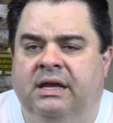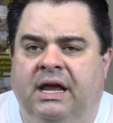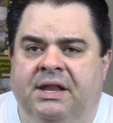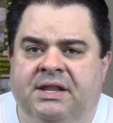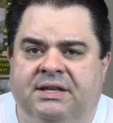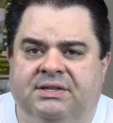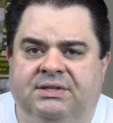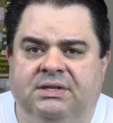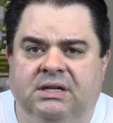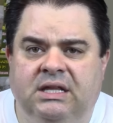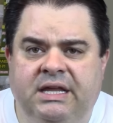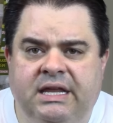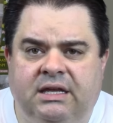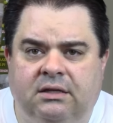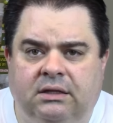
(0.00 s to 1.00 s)
and the
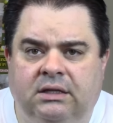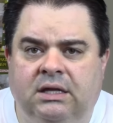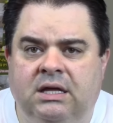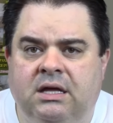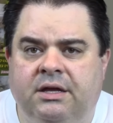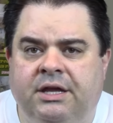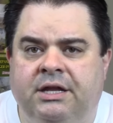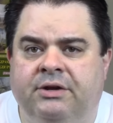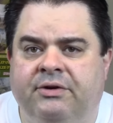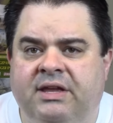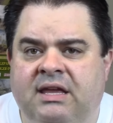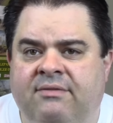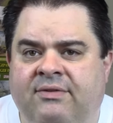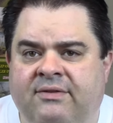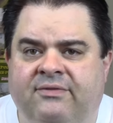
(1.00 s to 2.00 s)
sleek look. You know,
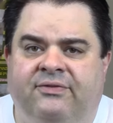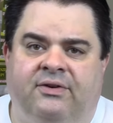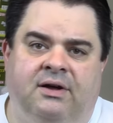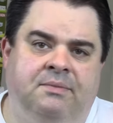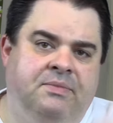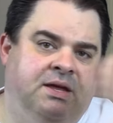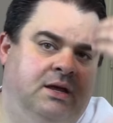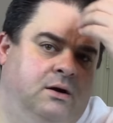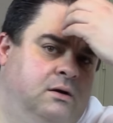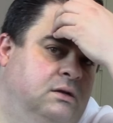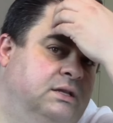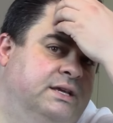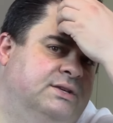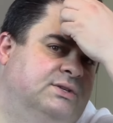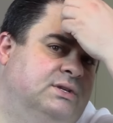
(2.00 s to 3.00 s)
even from the
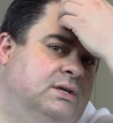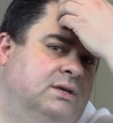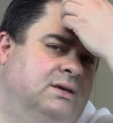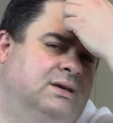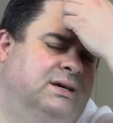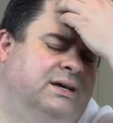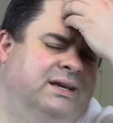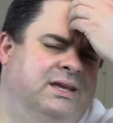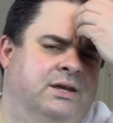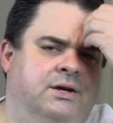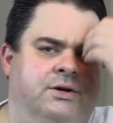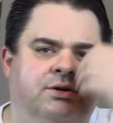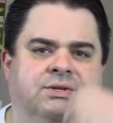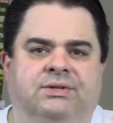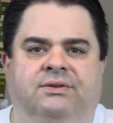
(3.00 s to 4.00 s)
earliest uh,
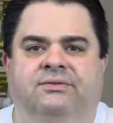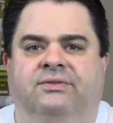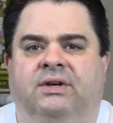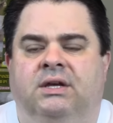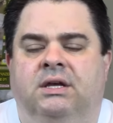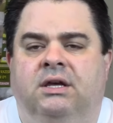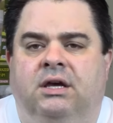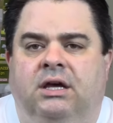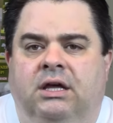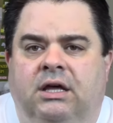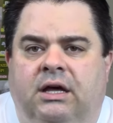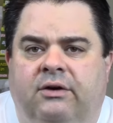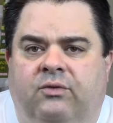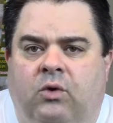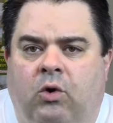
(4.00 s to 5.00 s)
years of
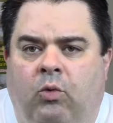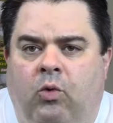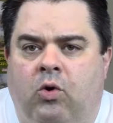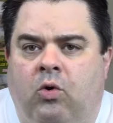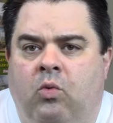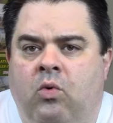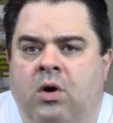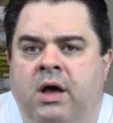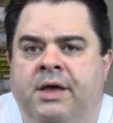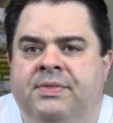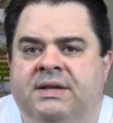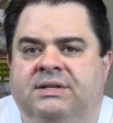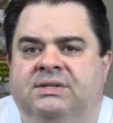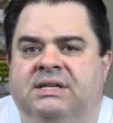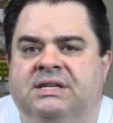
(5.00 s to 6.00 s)
of World War One,
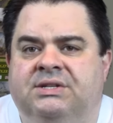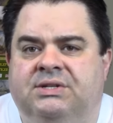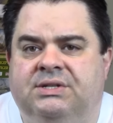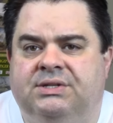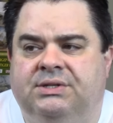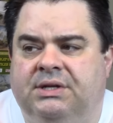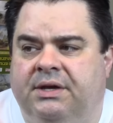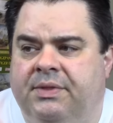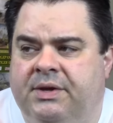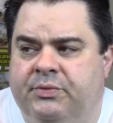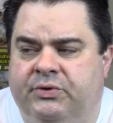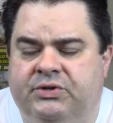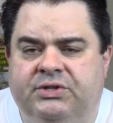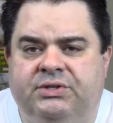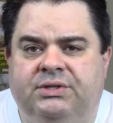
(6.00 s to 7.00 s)
these things just uh, they
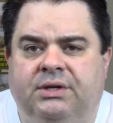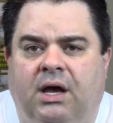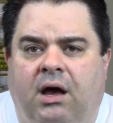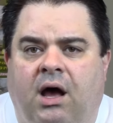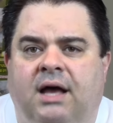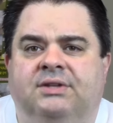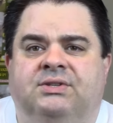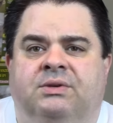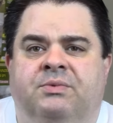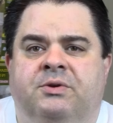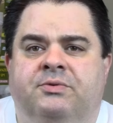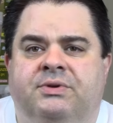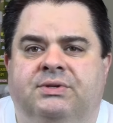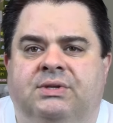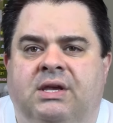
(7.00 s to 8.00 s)
were just awesome.
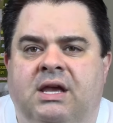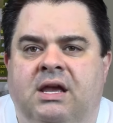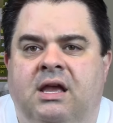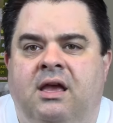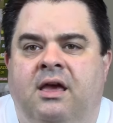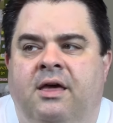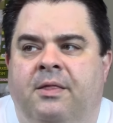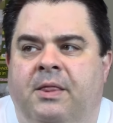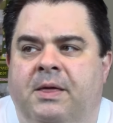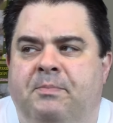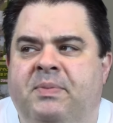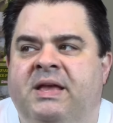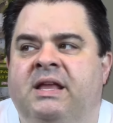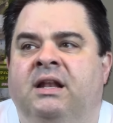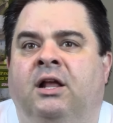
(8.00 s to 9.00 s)
It was the
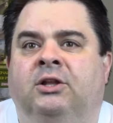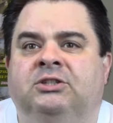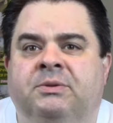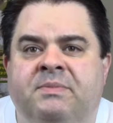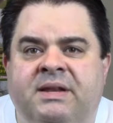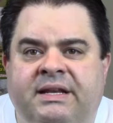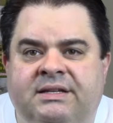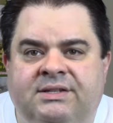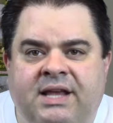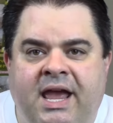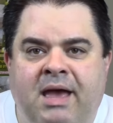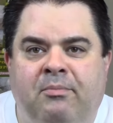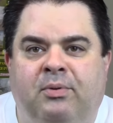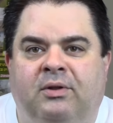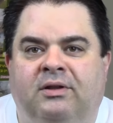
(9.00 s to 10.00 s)
penultimate
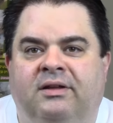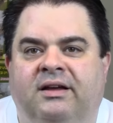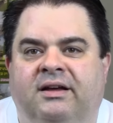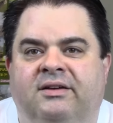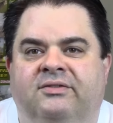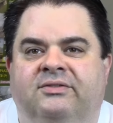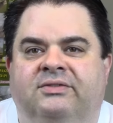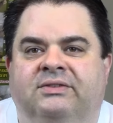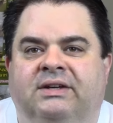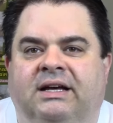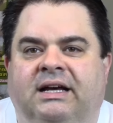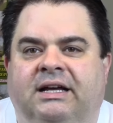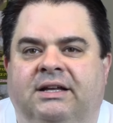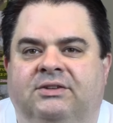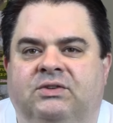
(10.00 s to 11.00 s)
example of
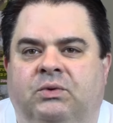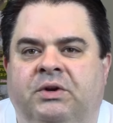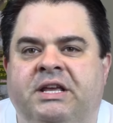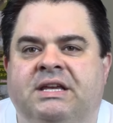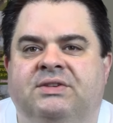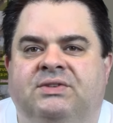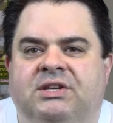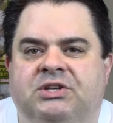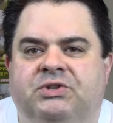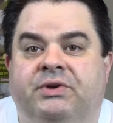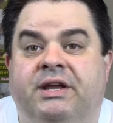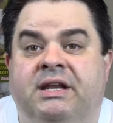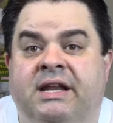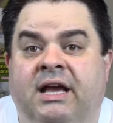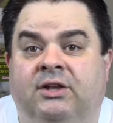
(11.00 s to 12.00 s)
uh, 20th
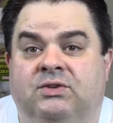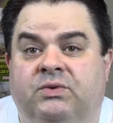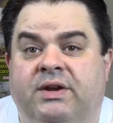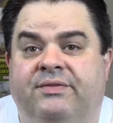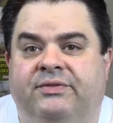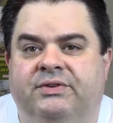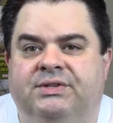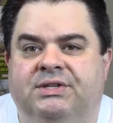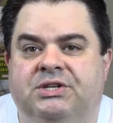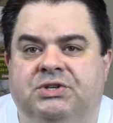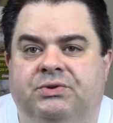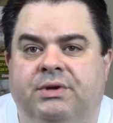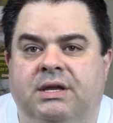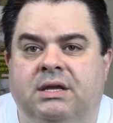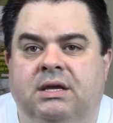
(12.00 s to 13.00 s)
century and now 21st
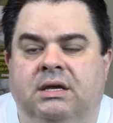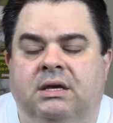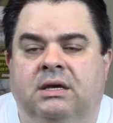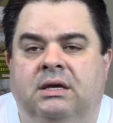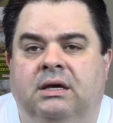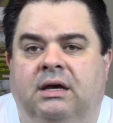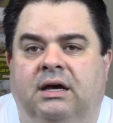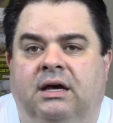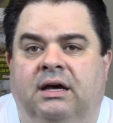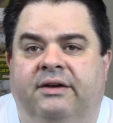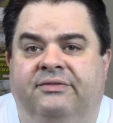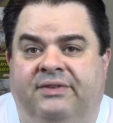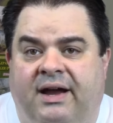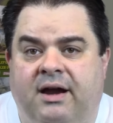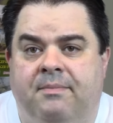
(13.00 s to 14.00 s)
century uh,
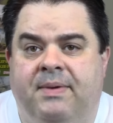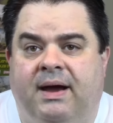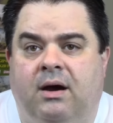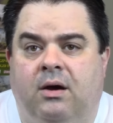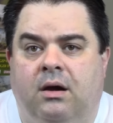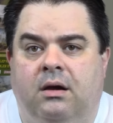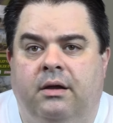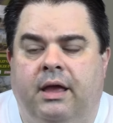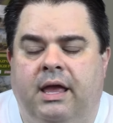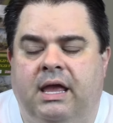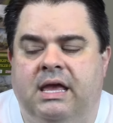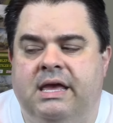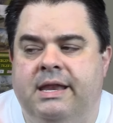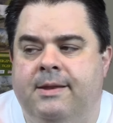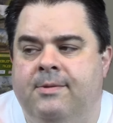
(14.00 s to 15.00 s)
firepower,
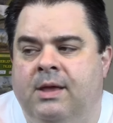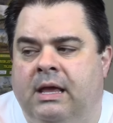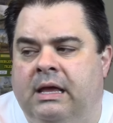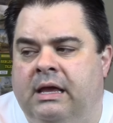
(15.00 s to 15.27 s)
and